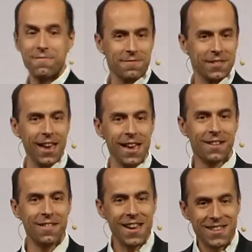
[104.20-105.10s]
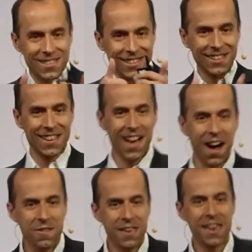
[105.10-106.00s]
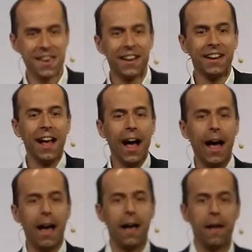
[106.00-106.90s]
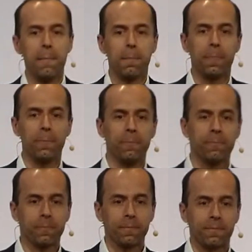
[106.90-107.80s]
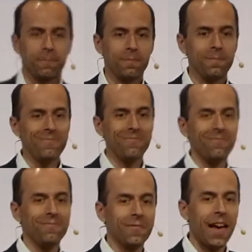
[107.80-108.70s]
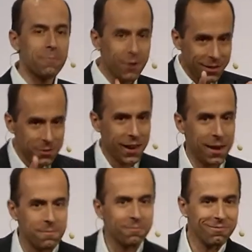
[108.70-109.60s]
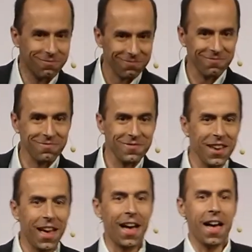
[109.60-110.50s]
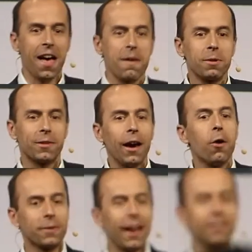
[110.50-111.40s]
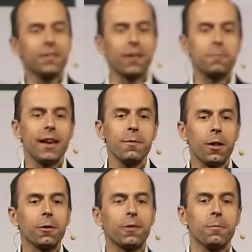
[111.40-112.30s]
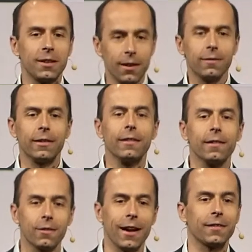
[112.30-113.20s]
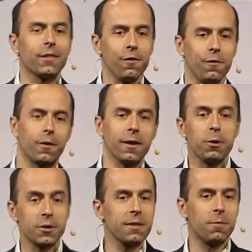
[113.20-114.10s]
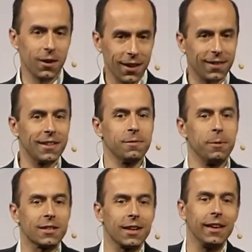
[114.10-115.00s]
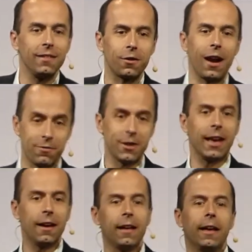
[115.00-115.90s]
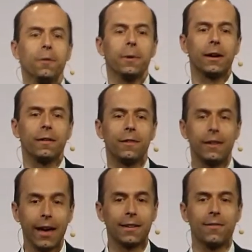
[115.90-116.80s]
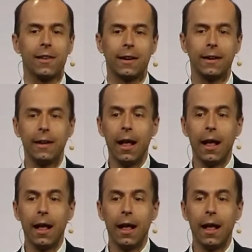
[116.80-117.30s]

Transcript: Uh, yeah, great. Okay. Um, I'm glad you came. Uh, because I hope Tizen someday will also be delivering great stuff for emerging markets and especially for Africa, and we are very active there.